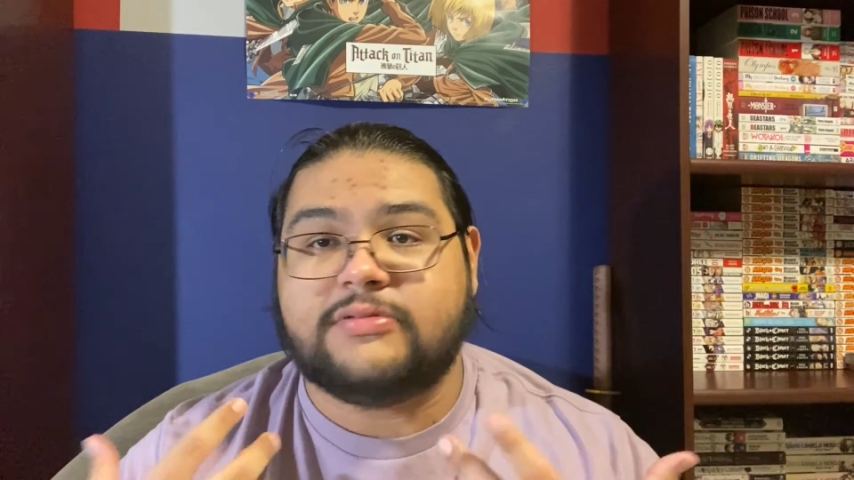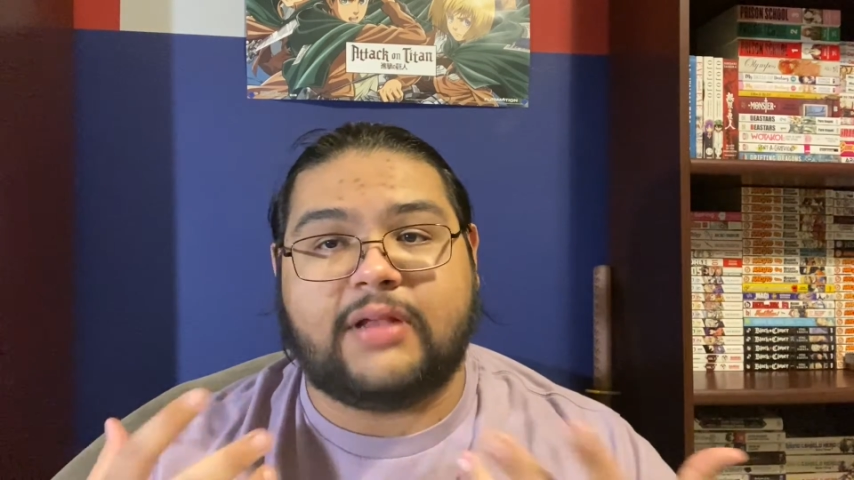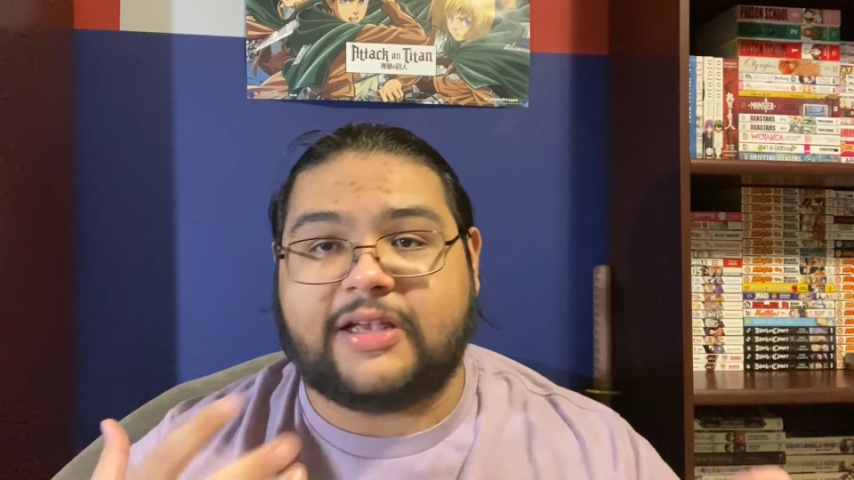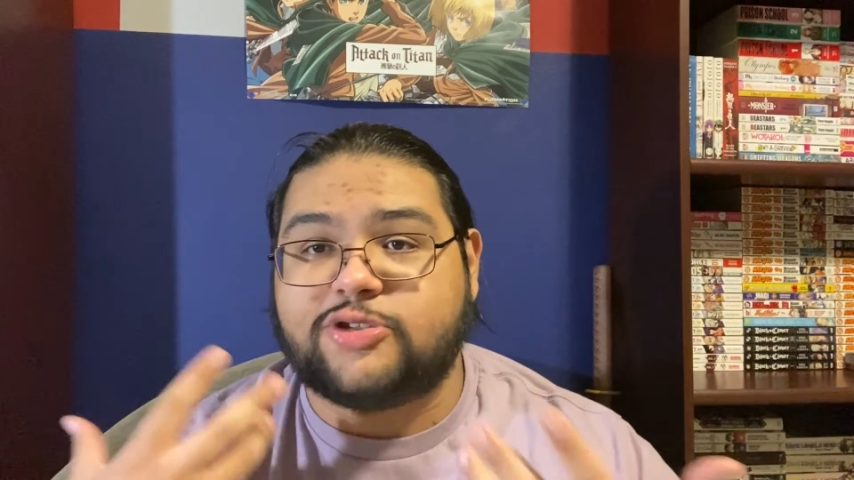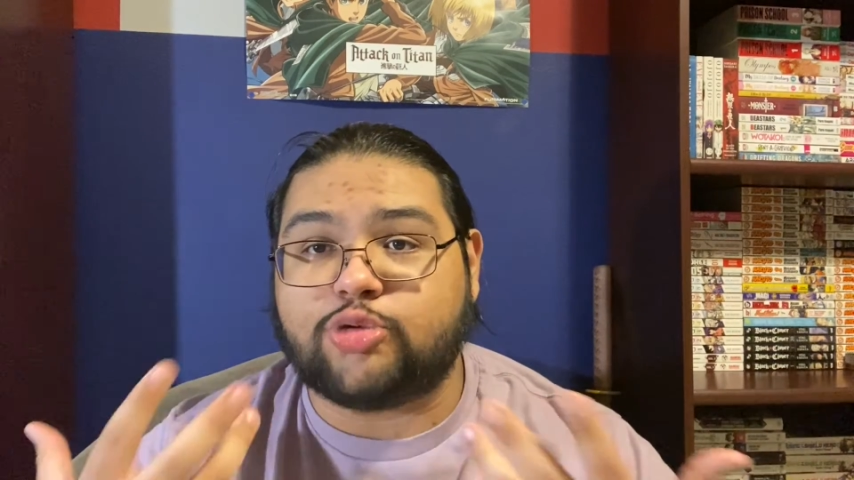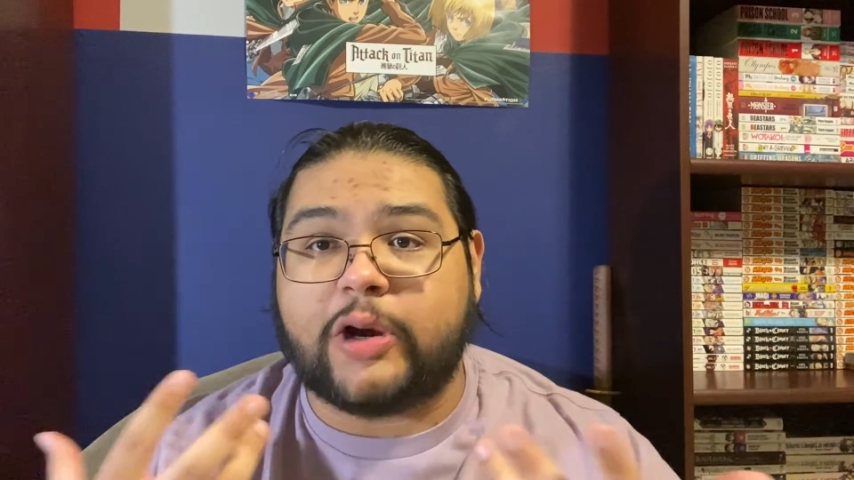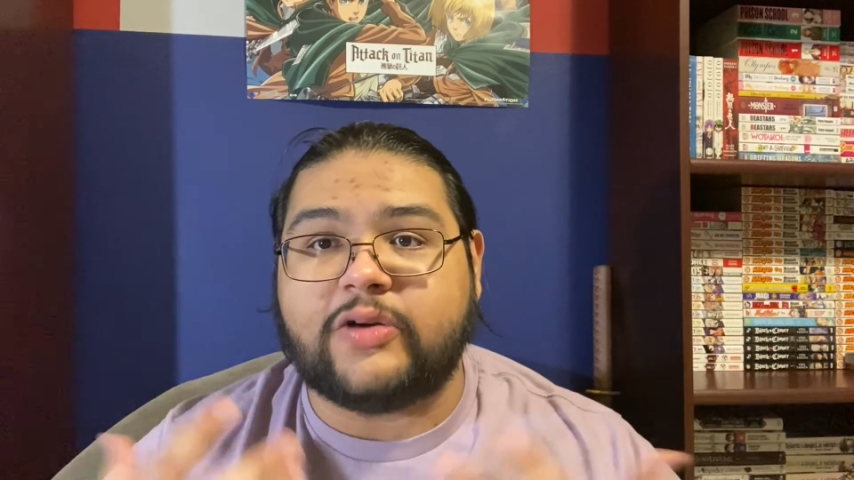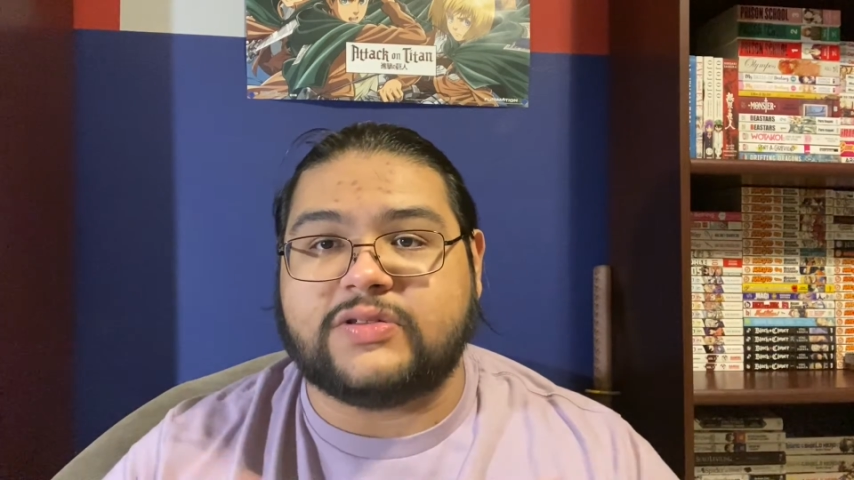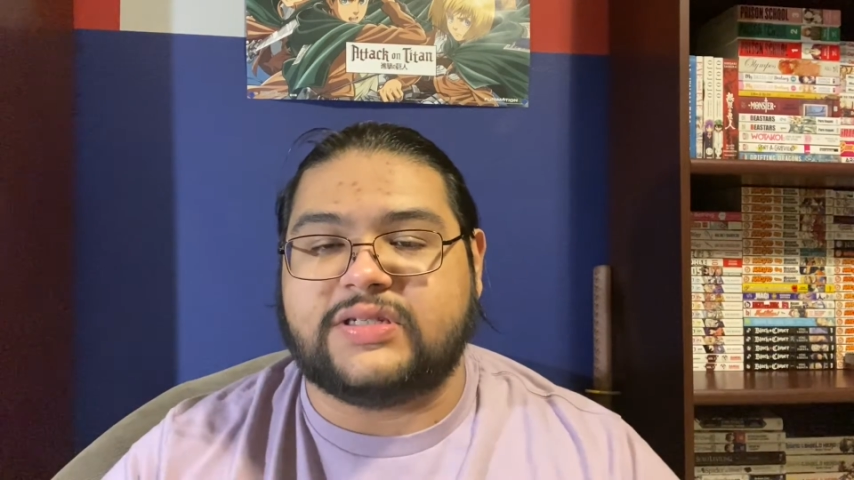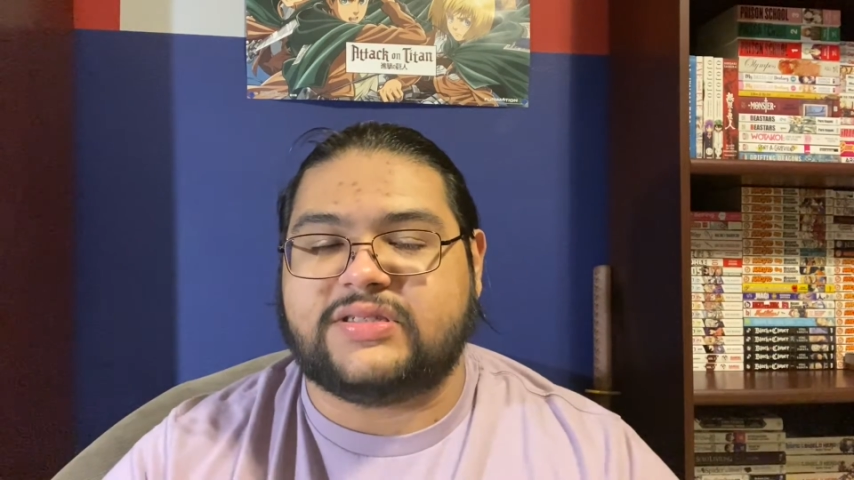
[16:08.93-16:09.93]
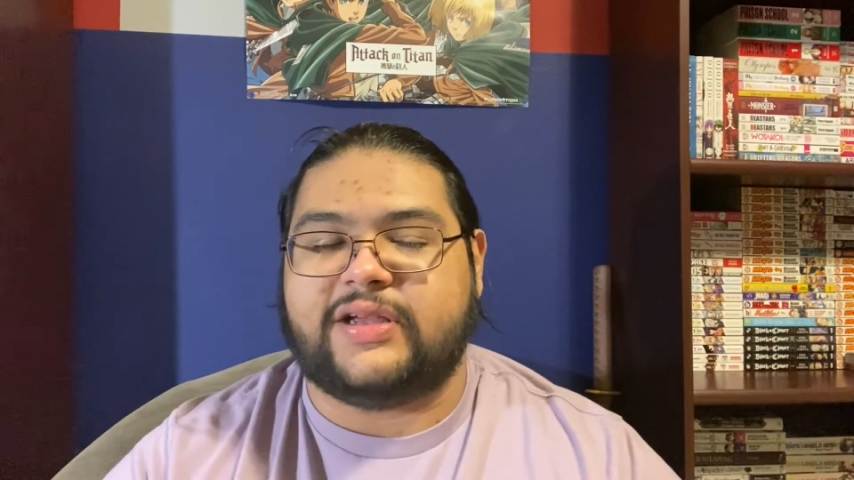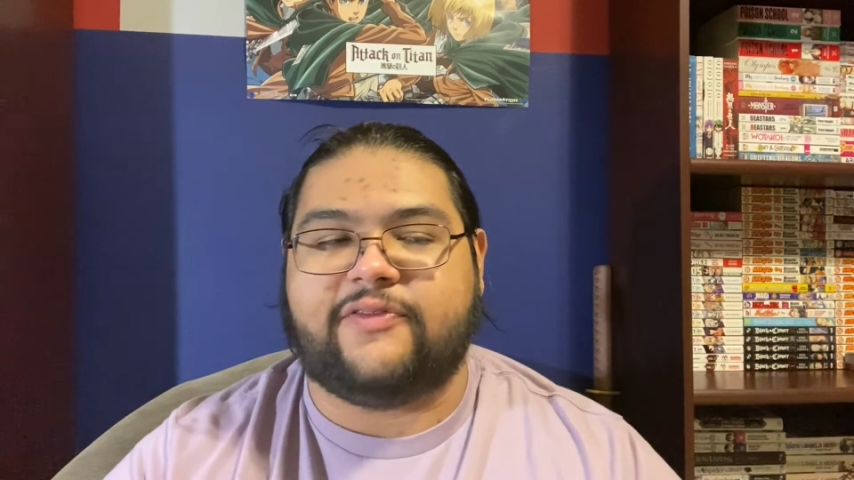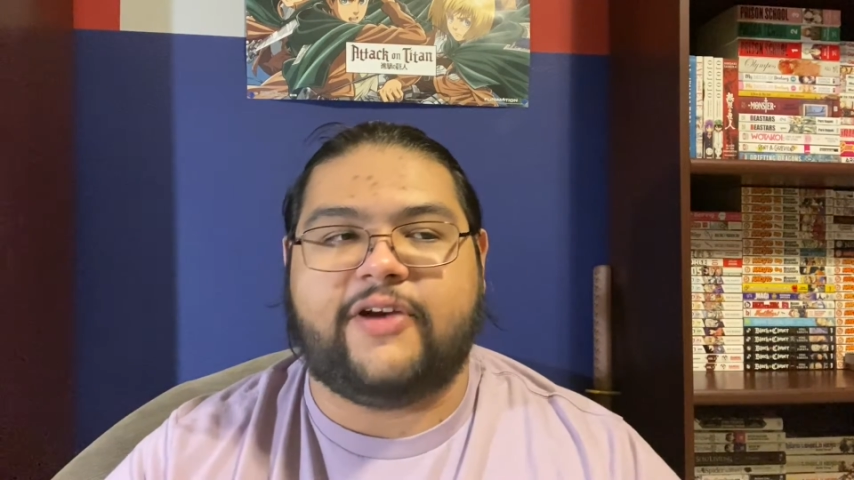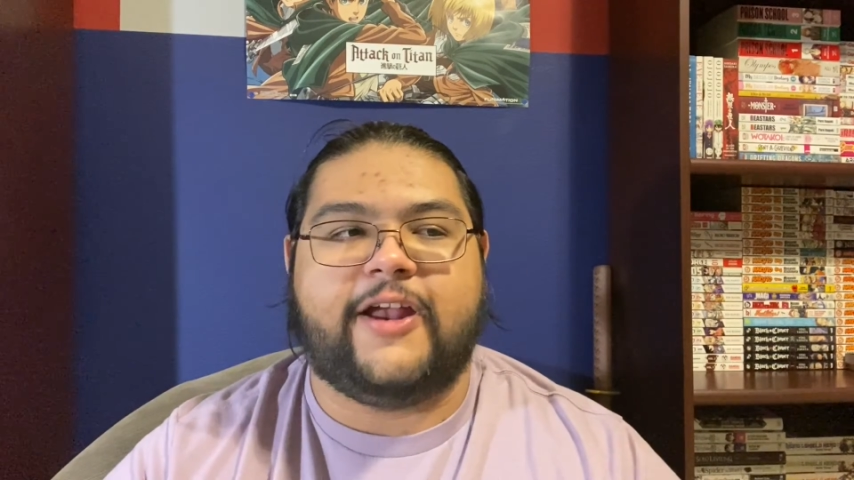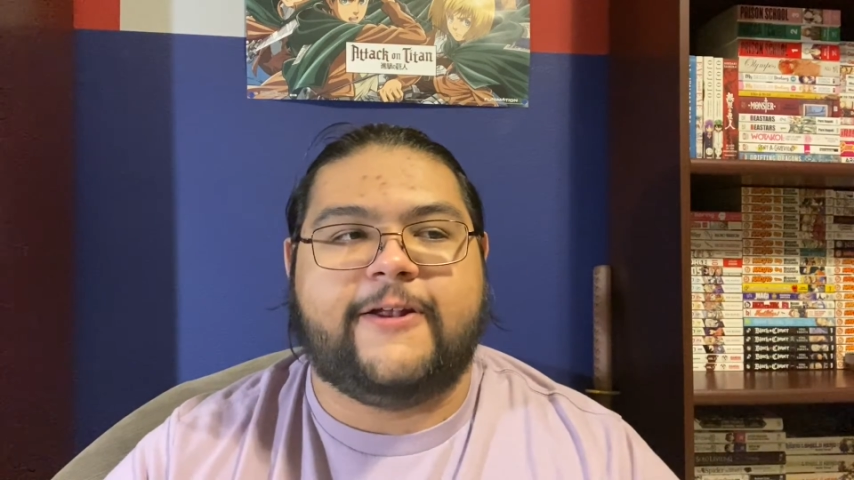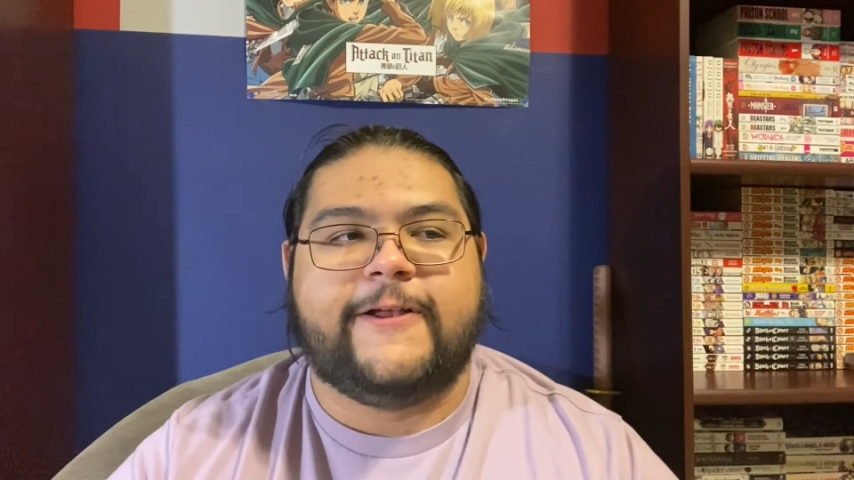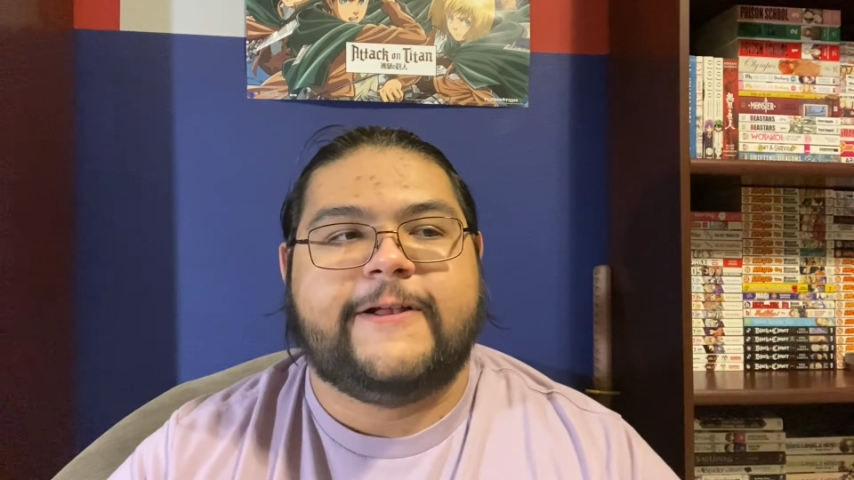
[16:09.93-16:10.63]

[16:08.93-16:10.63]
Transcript: like struggles and stuff, right?